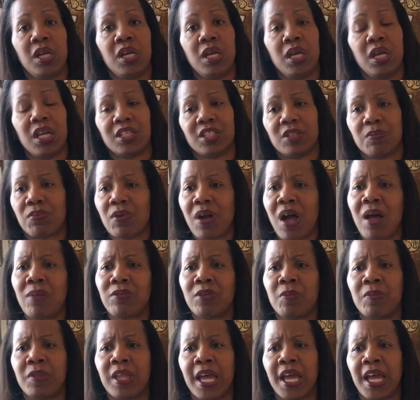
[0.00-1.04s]
is the problem
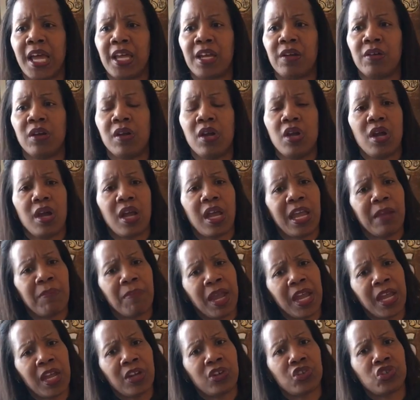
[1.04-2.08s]
that a
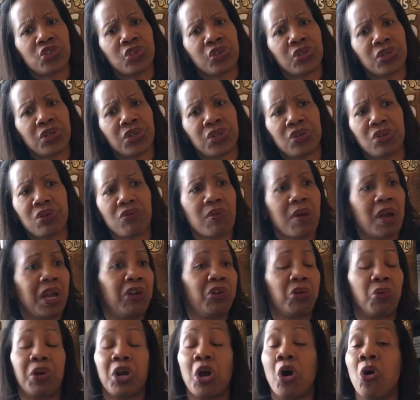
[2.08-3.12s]
manager, I don't
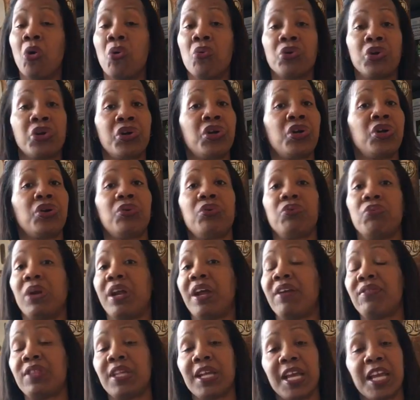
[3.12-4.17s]
know, an owner,
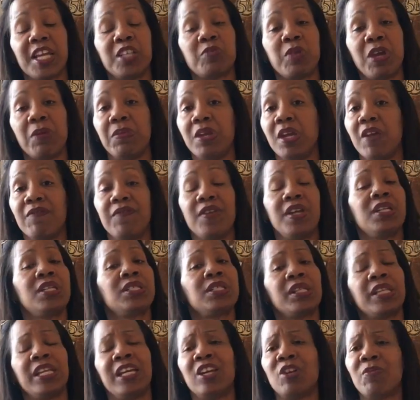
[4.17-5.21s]
whatever the case may be, a fitness
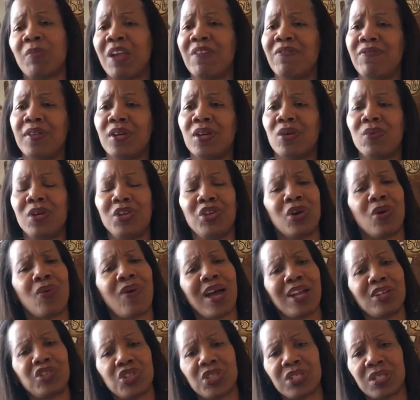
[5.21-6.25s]
leader may feel, well, you know, I
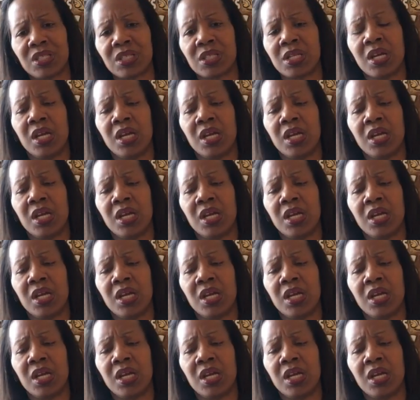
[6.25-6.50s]
just,